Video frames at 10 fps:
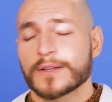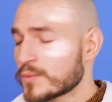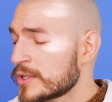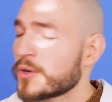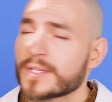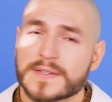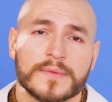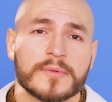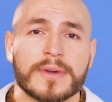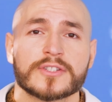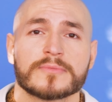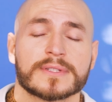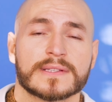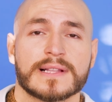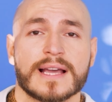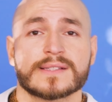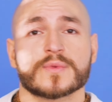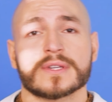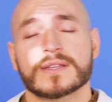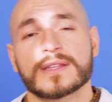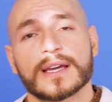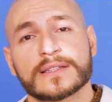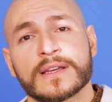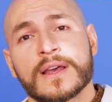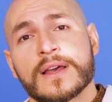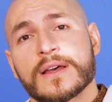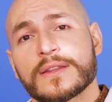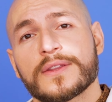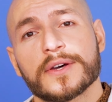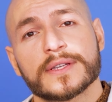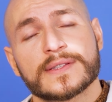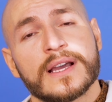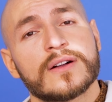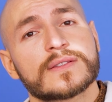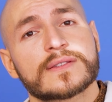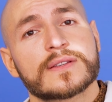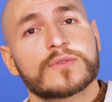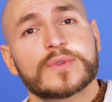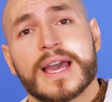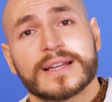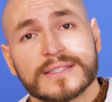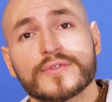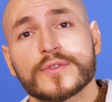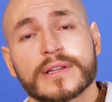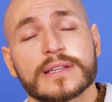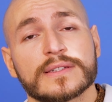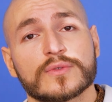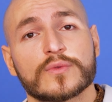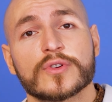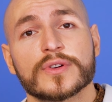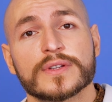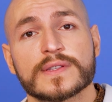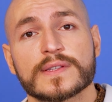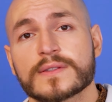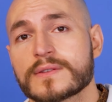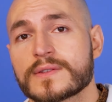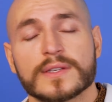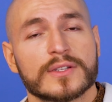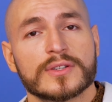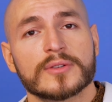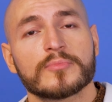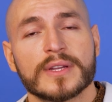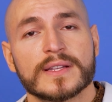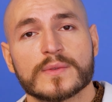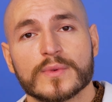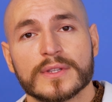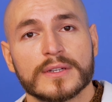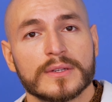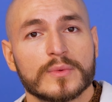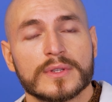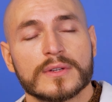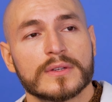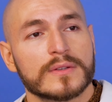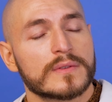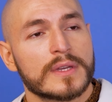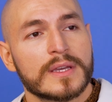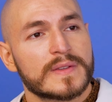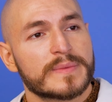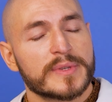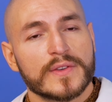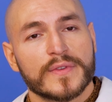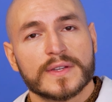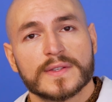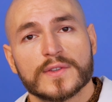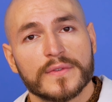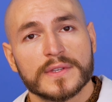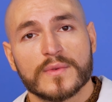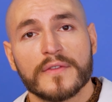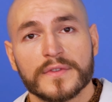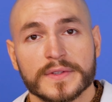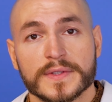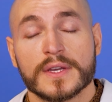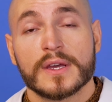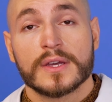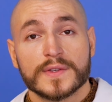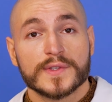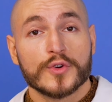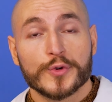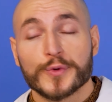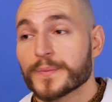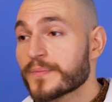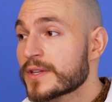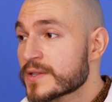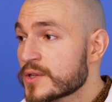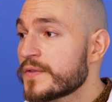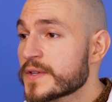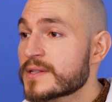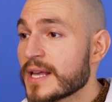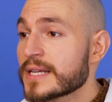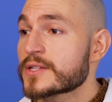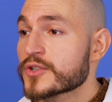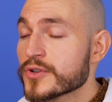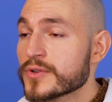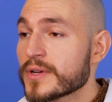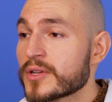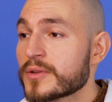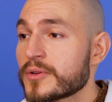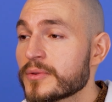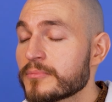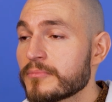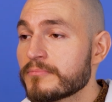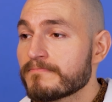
And we noticed from the measurements last week that the cells react differently towards such implants with a specific surface roughness. So the surface texture and